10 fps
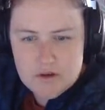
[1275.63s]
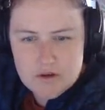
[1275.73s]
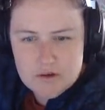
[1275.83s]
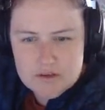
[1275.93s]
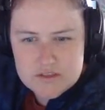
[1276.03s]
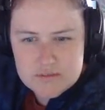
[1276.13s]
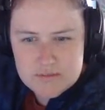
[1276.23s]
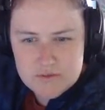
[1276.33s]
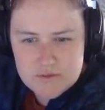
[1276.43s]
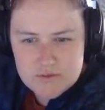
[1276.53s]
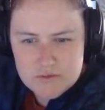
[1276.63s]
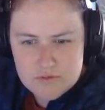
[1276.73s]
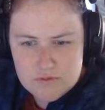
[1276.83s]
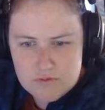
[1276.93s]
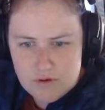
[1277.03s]

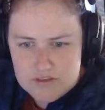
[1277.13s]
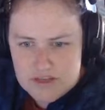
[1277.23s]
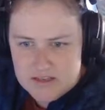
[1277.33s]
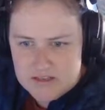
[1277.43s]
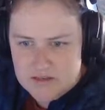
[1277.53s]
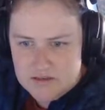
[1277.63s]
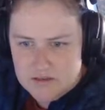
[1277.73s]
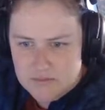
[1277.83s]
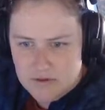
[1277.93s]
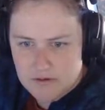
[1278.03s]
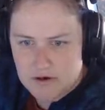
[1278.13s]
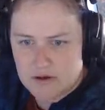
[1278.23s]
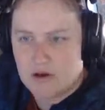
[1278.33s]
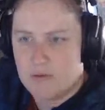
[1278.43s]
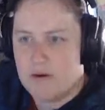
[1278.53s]
Symbol, rotate, period and
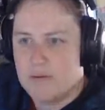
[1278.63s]
comma.